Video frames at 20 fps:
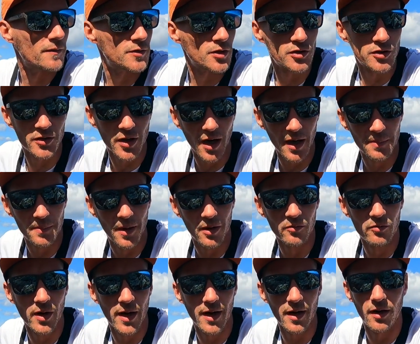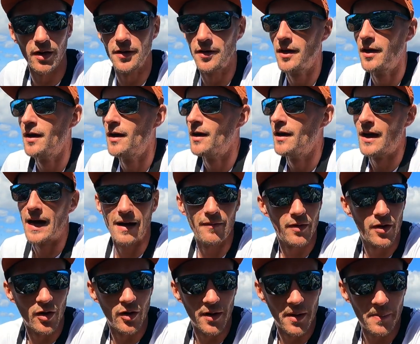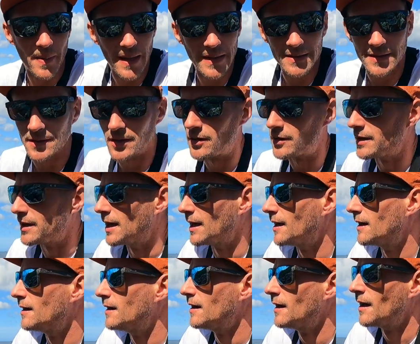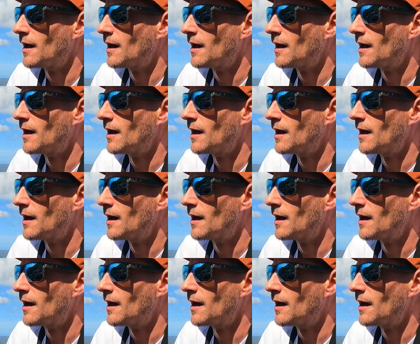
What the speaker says: I've just tied my rig on, haven't got any baits on yet.